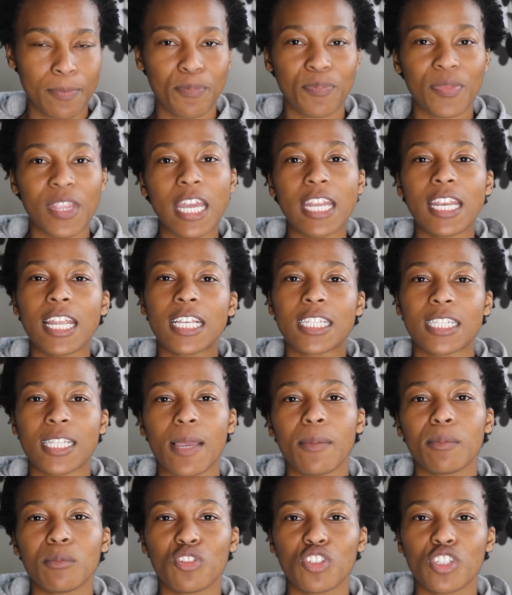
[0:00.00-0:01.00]
an
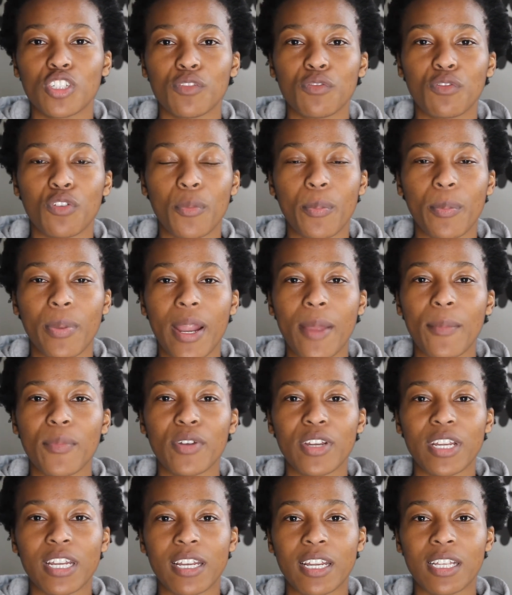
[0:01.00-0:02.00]
exemption from
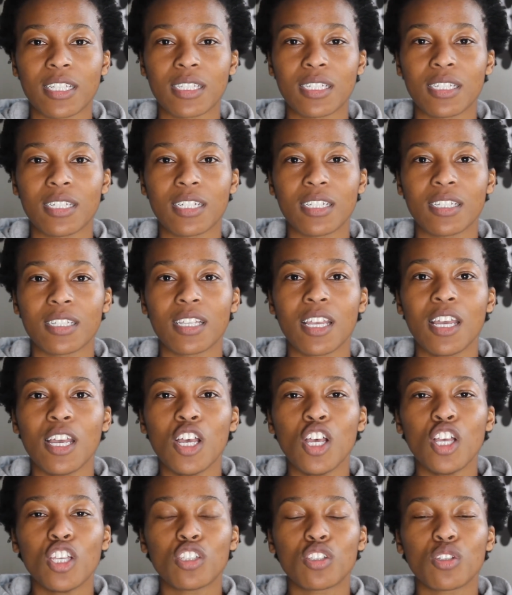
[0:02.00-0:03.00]
primary residence.
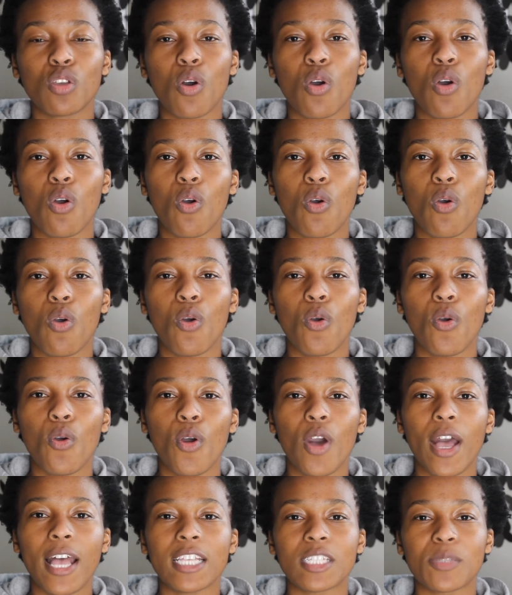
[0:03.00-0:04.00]
So
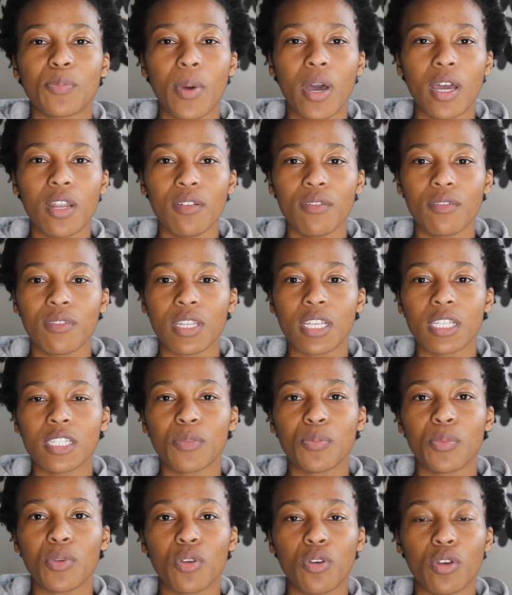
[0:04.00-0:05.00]
as part of
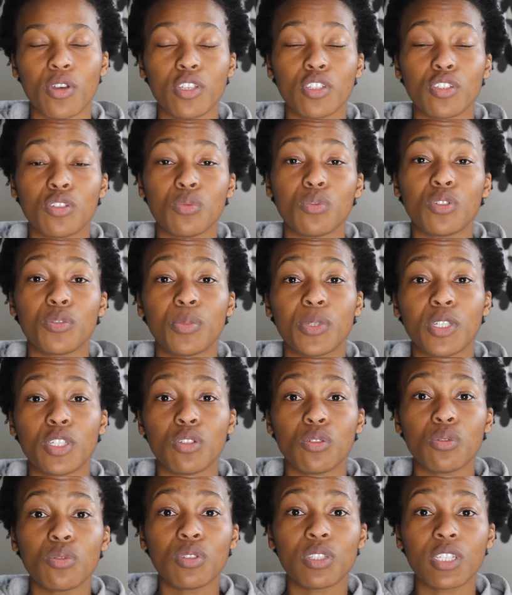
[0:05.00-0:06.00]
this, because you would be
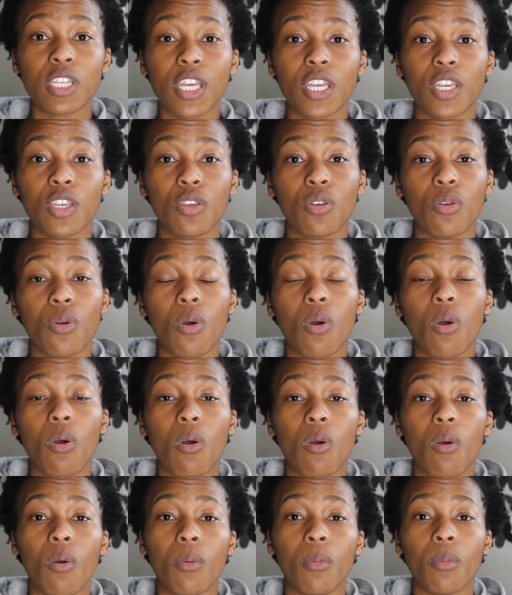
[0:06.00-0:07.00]
using your
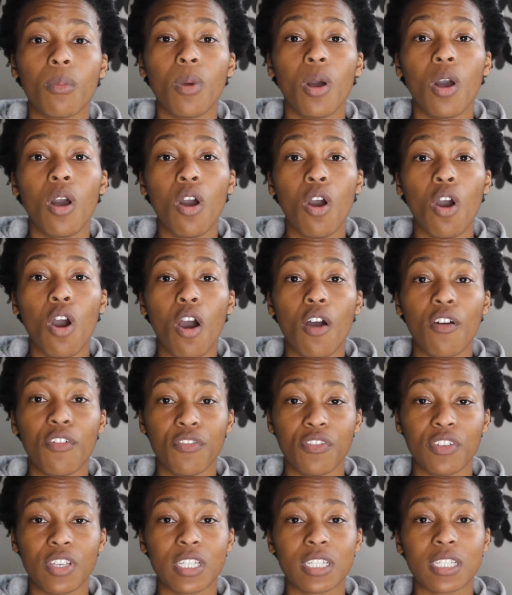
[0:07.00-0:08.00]
home
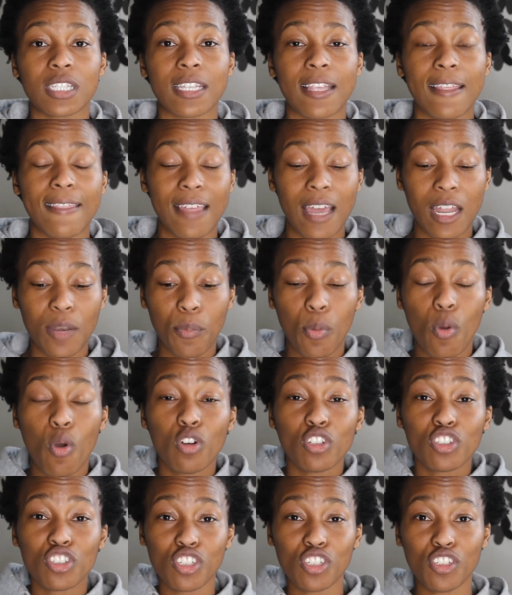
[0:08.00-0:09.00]
office, that
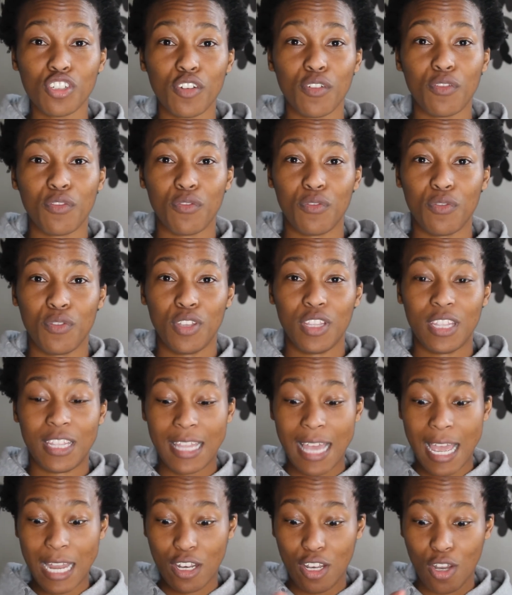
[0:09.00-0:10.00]
portion of
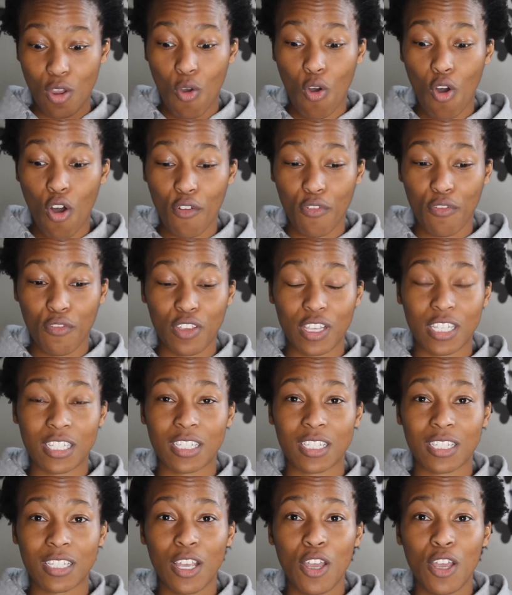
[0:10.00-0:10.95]
that office